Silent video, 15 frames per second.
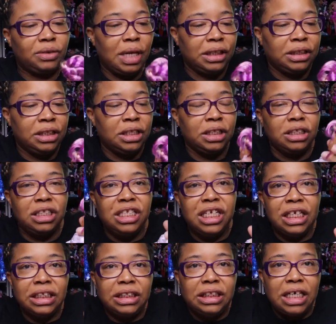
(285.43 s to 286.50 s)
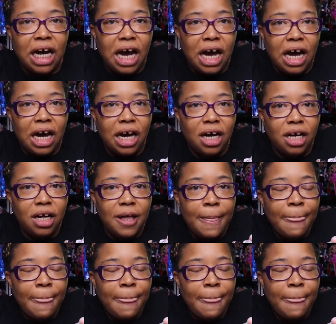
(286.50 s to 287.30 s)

So I took this doll